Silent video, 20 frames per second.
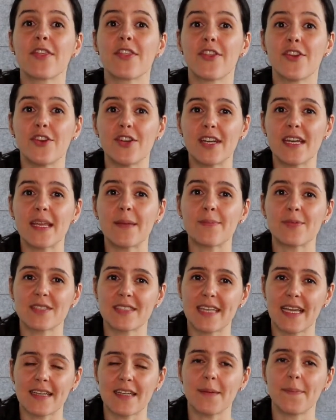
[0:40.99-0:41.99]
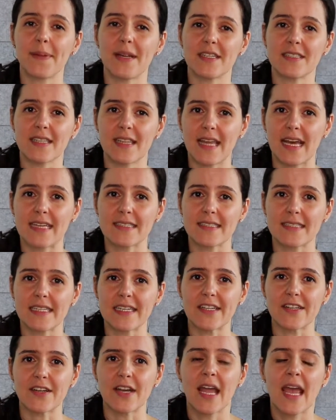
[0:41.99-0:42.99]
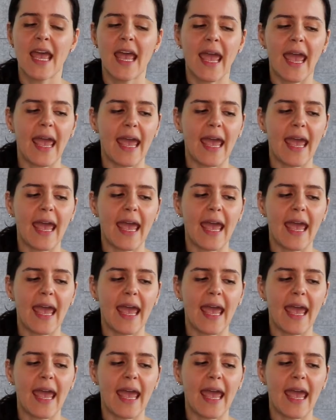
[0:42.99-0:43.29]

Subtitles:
30% compared to last year,